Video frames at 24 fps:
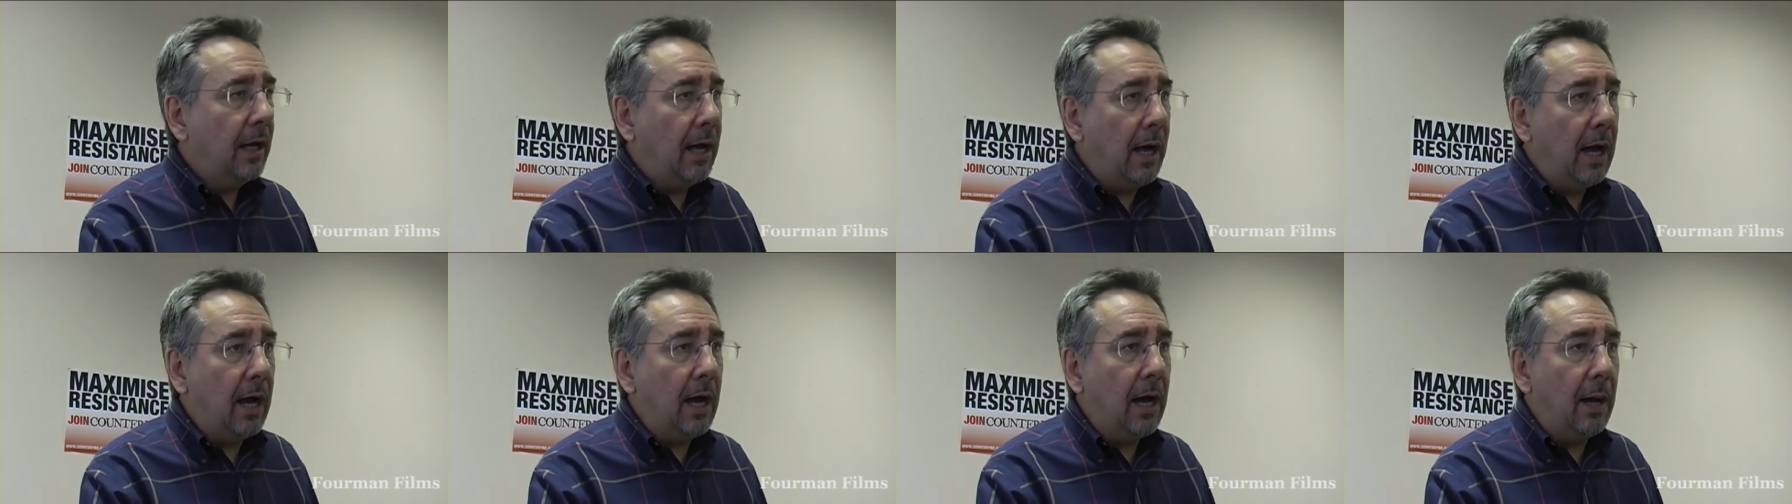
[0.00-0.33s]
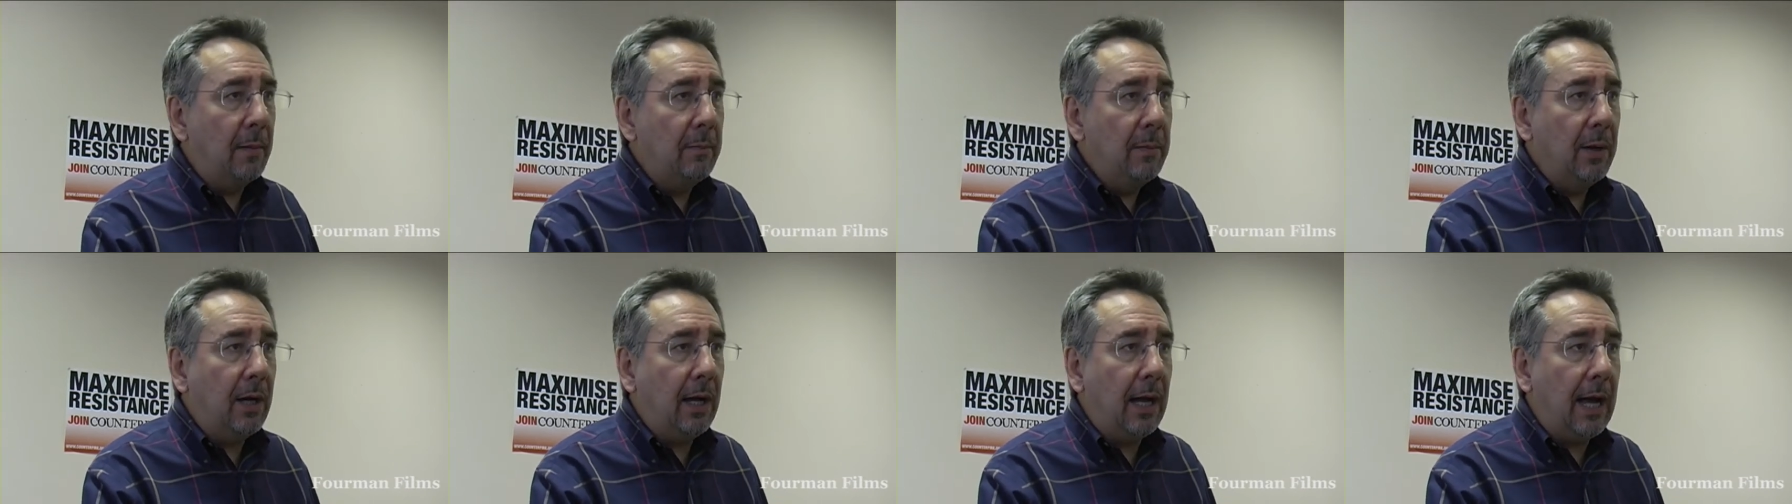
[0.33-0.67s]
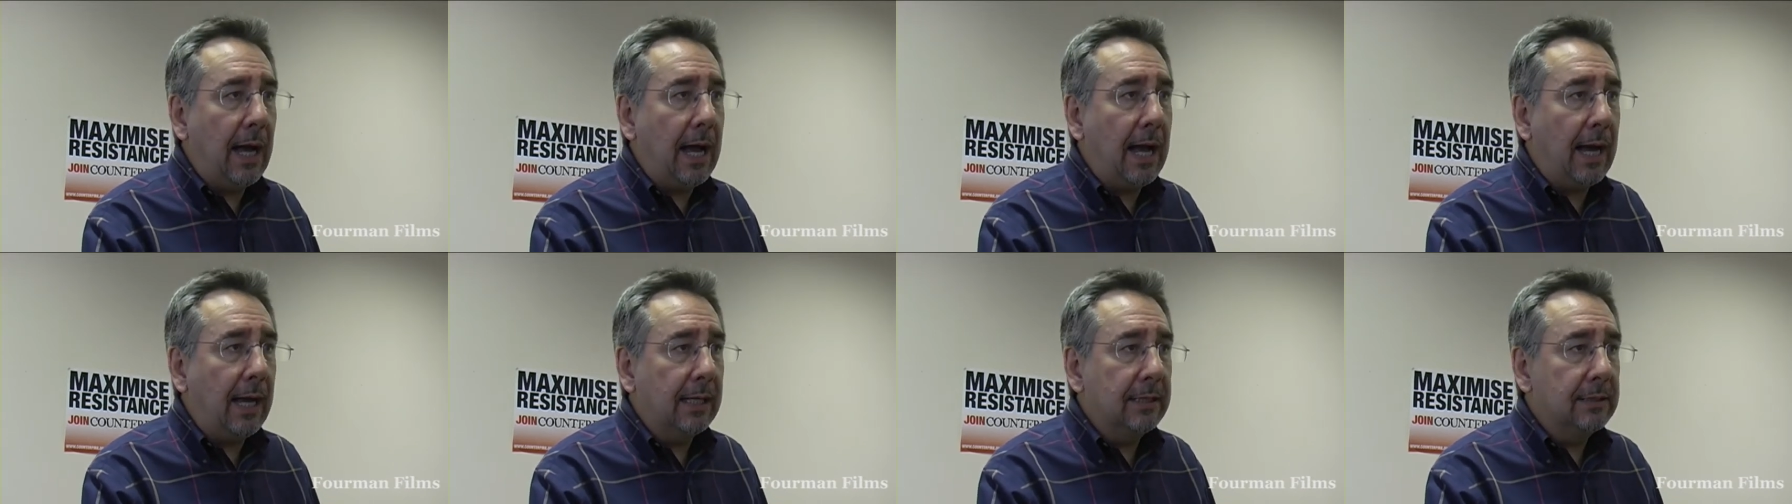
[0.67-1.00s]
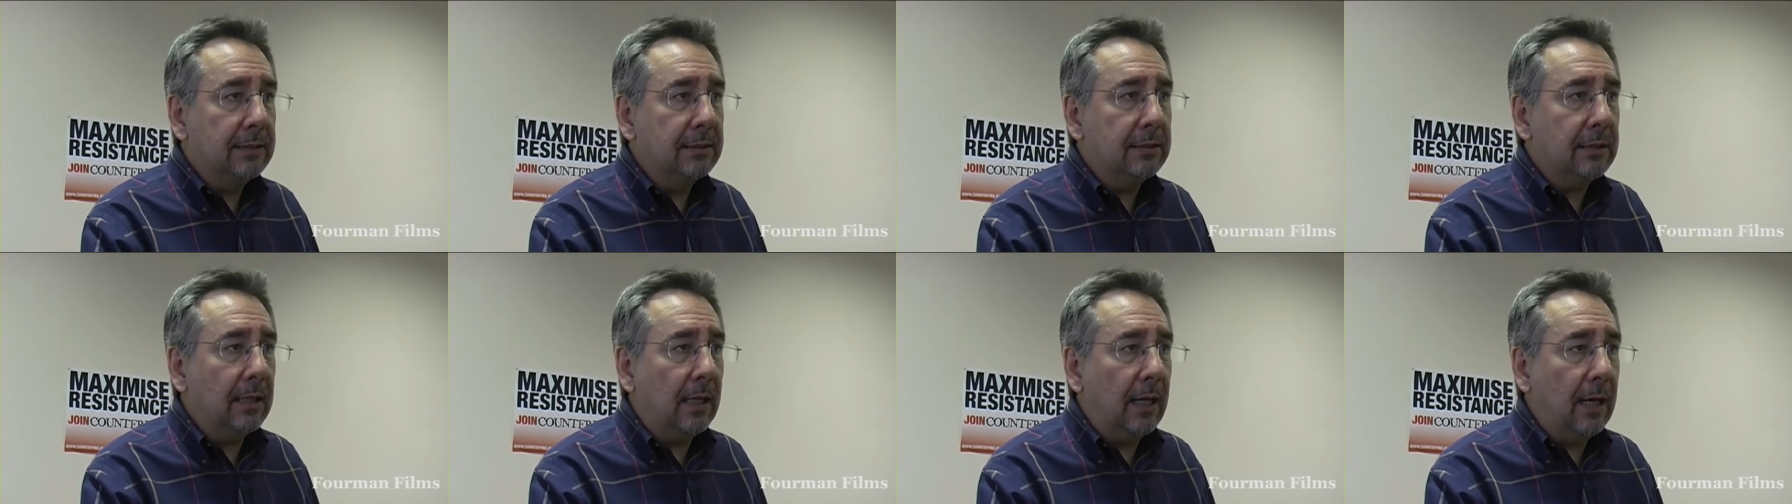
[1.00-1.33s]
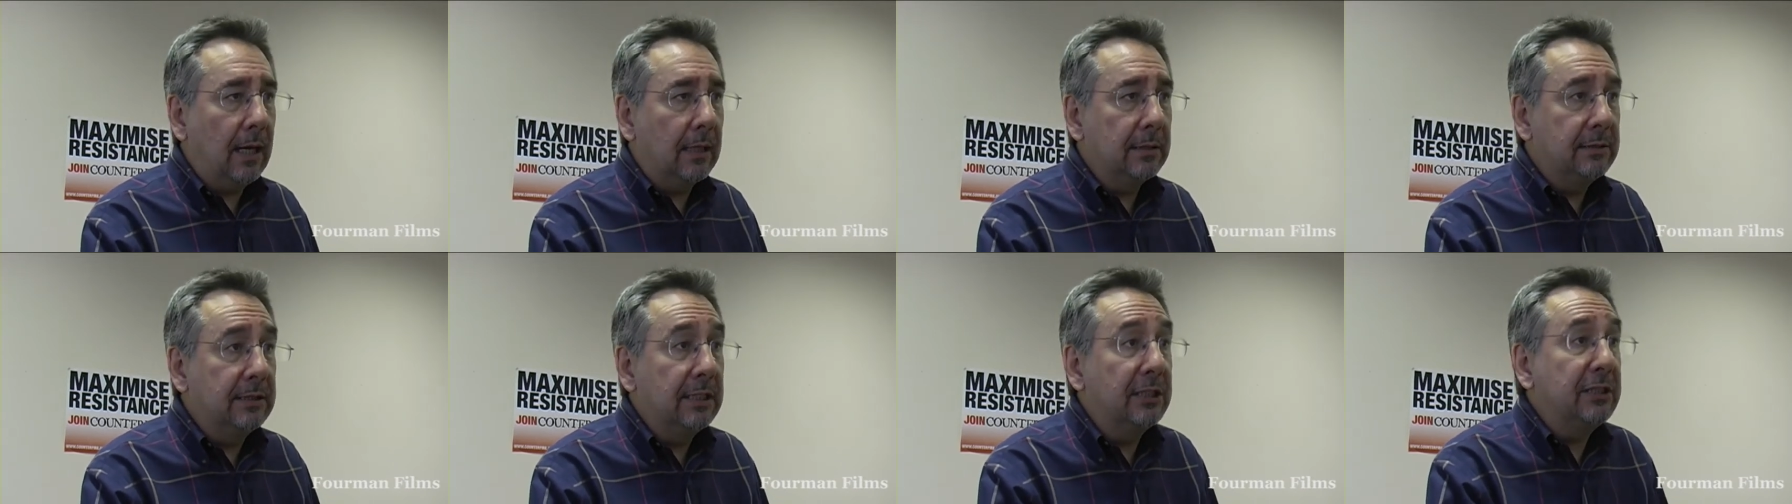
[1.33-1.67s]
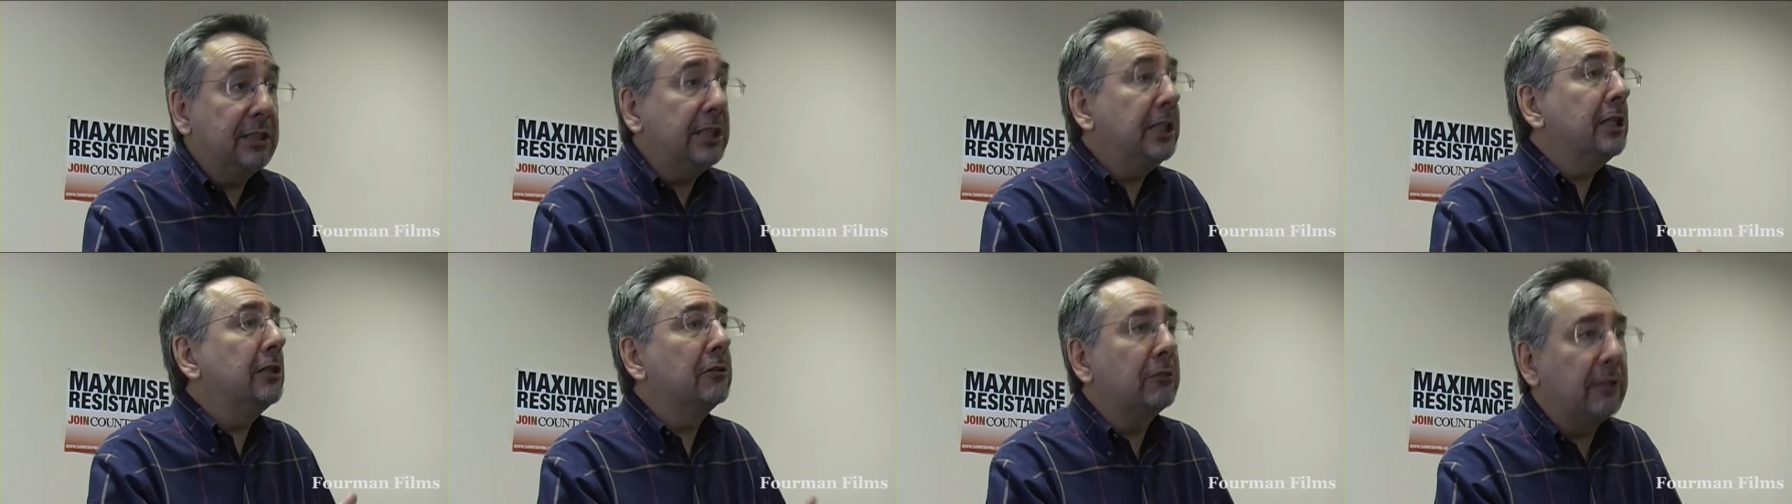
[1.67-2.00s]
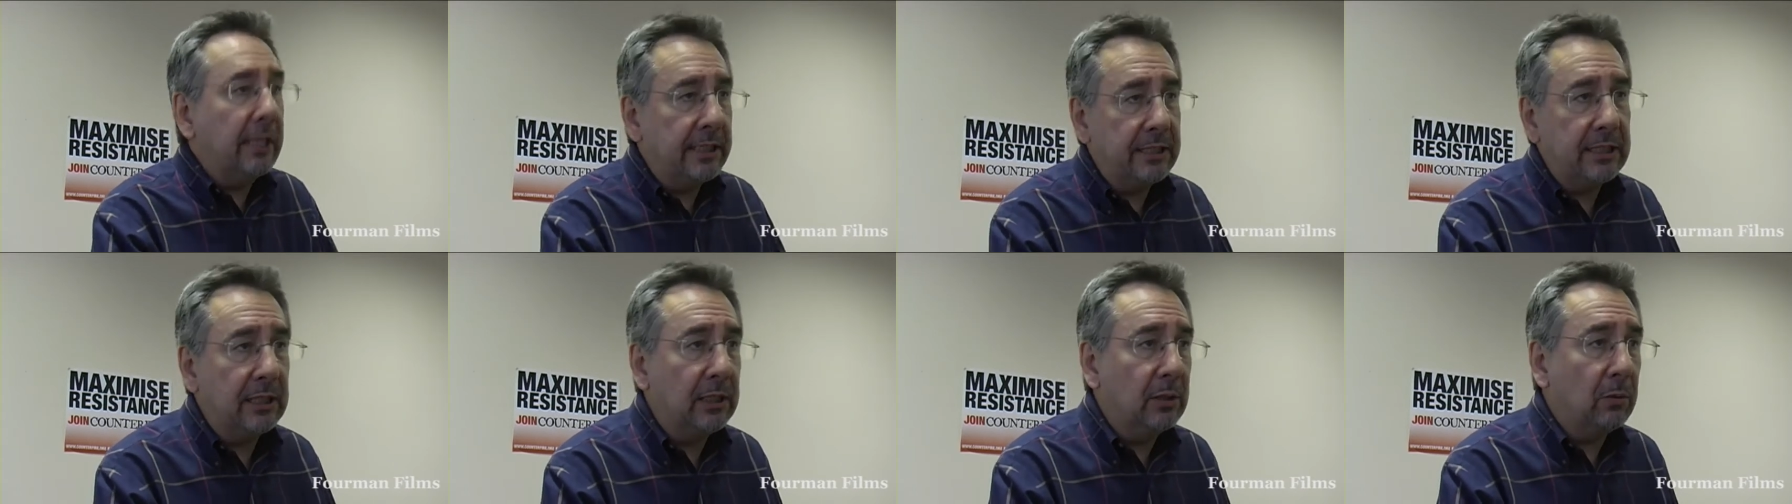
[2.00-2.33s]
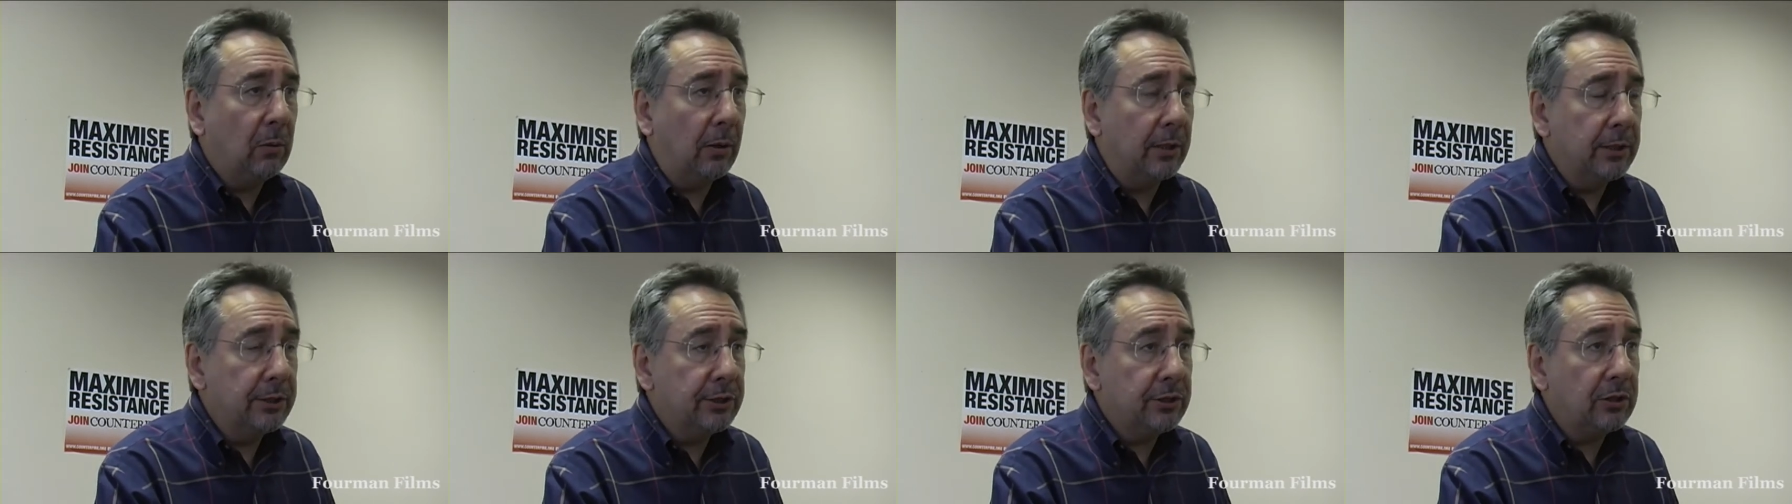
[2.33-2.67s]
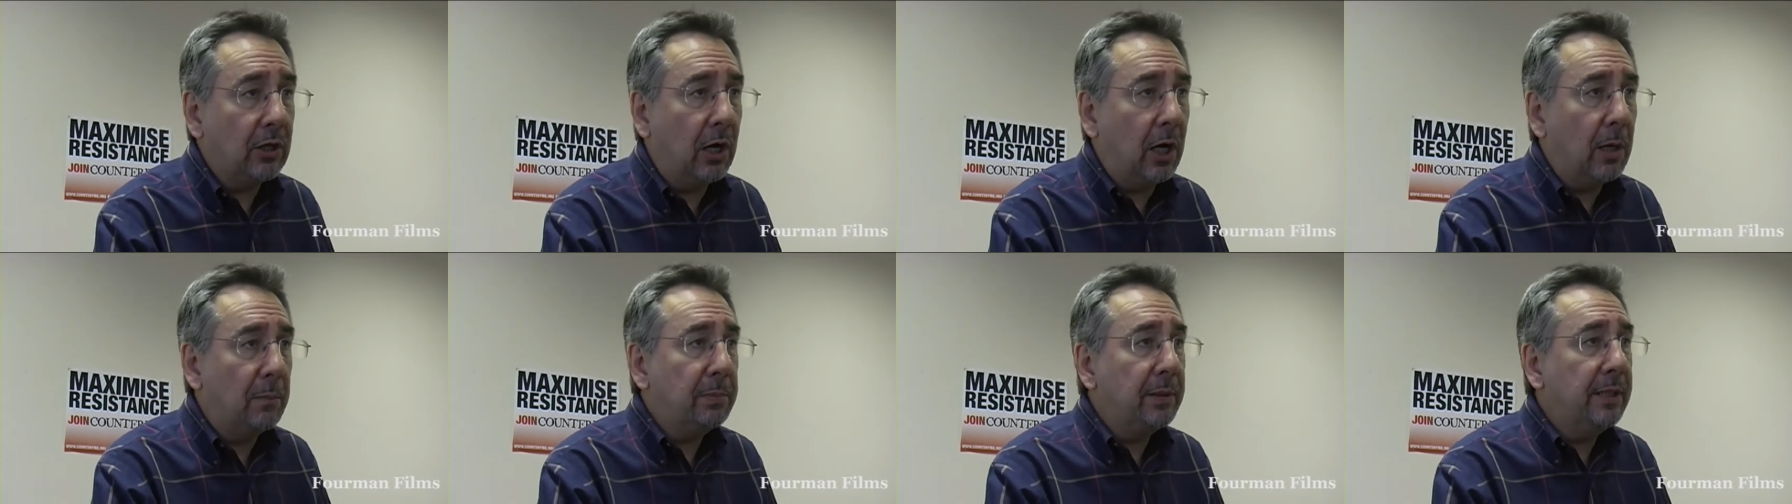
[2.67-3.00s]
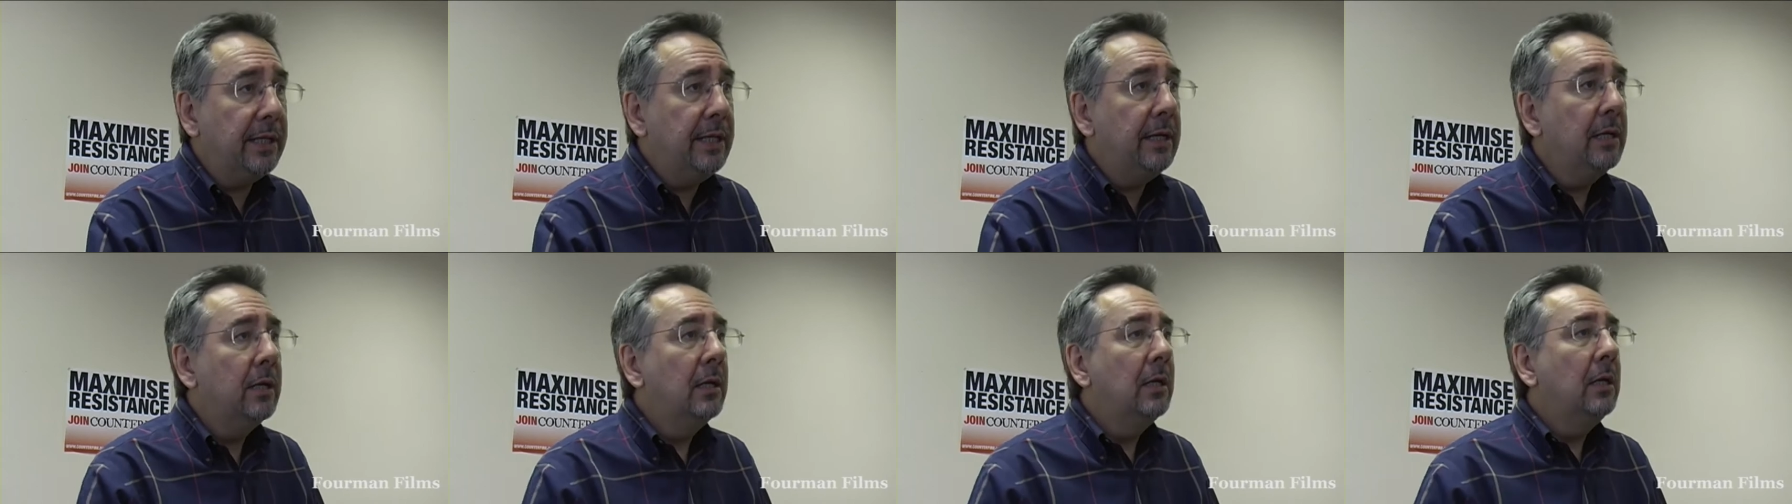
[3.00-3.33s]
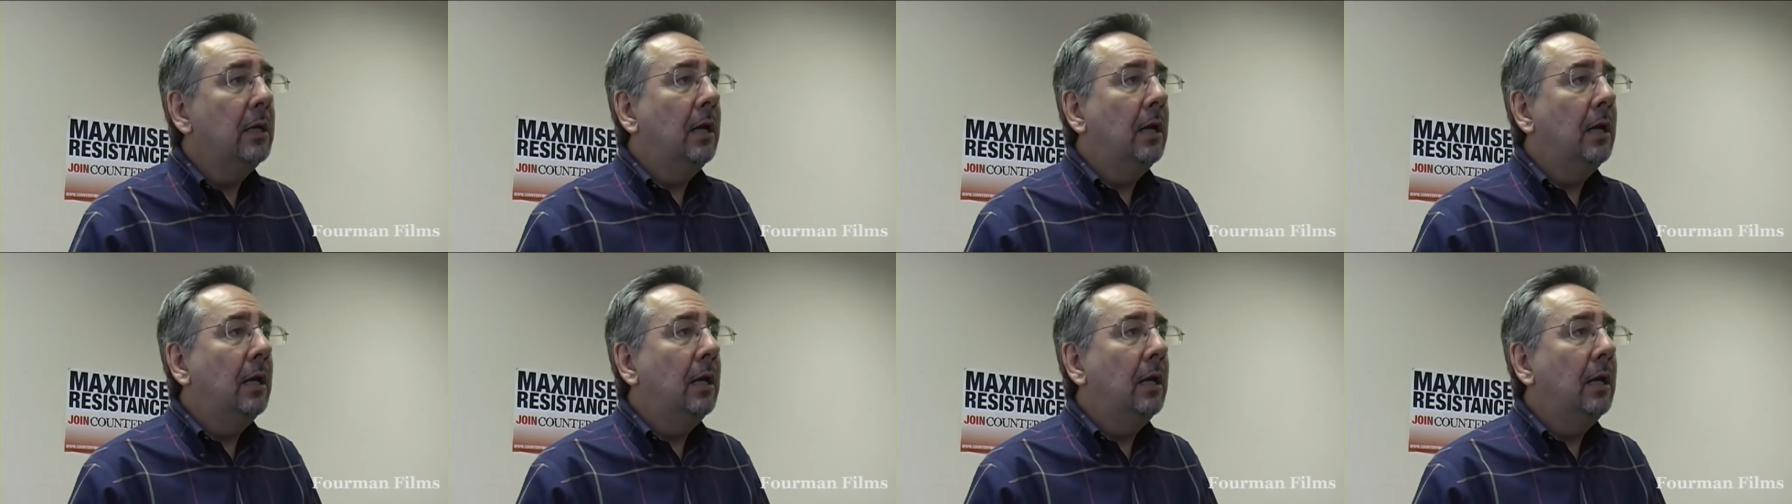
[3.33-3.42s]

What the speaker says: has deteriorated quite sharply,